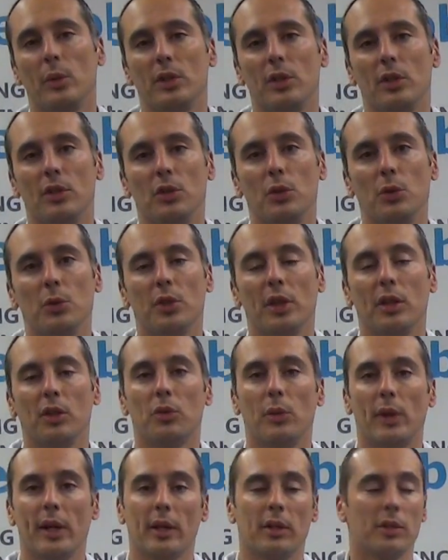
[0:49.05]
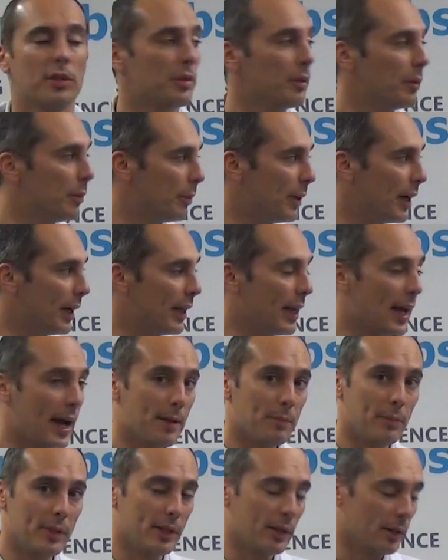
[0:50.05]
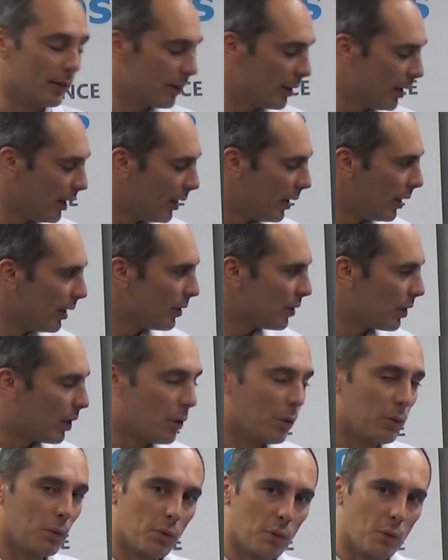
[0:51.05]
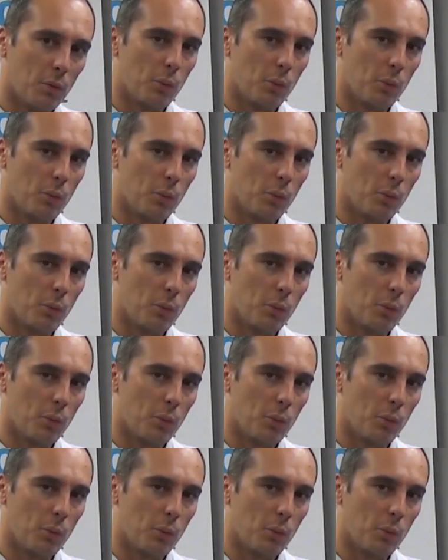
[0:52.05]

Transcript: which is using triggers by the iBeacon. So